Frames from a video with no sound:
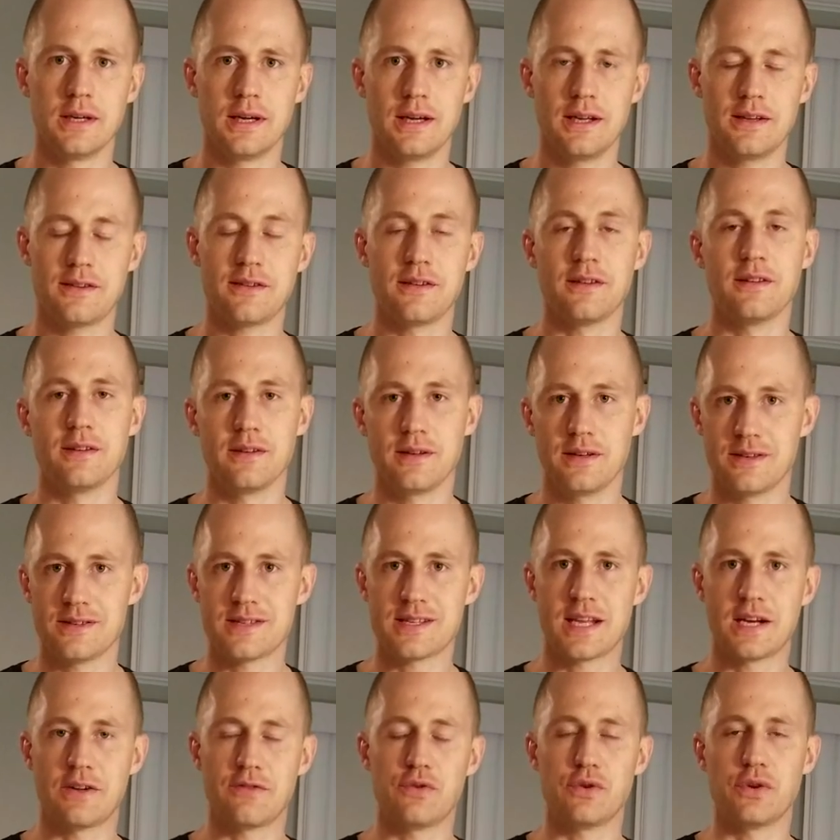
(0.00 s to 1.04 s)
It's
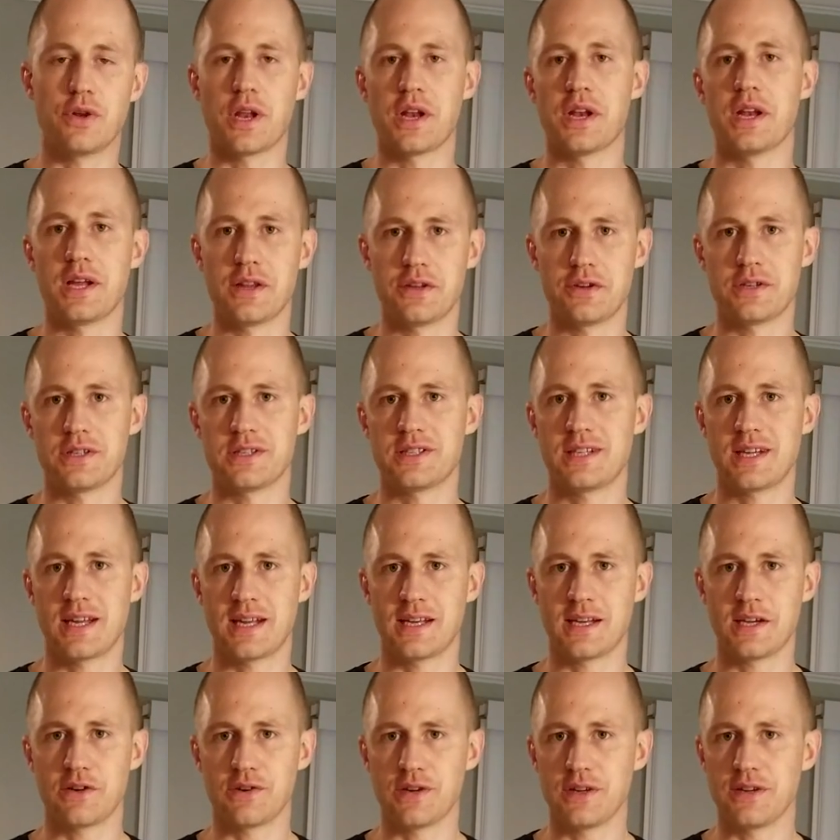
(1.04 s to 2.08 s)
instead of doing another
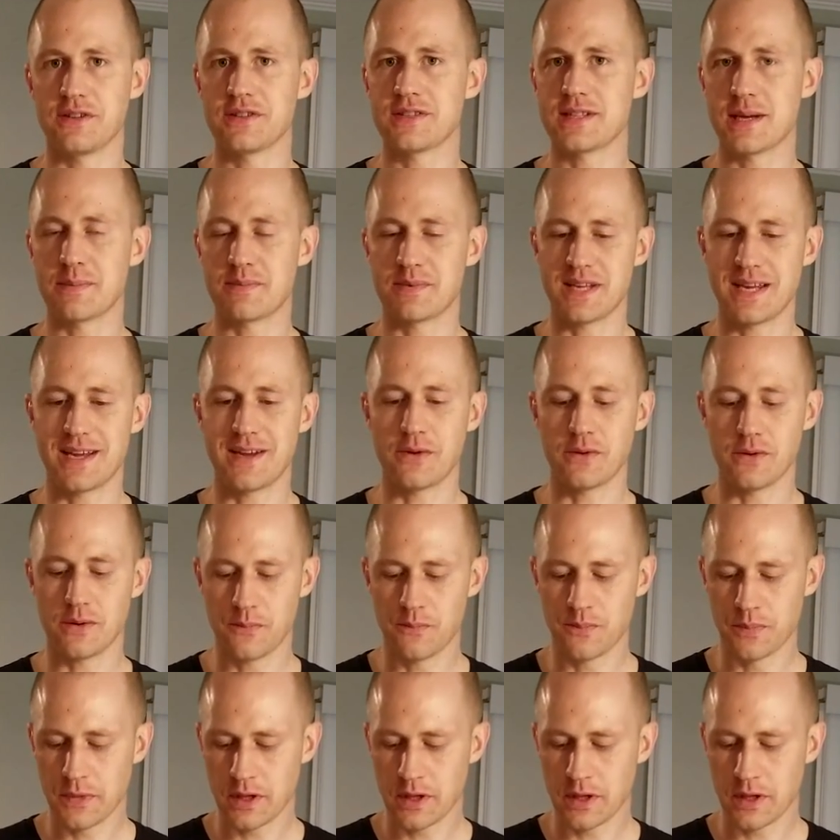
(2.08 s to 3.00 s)
10 degree step down.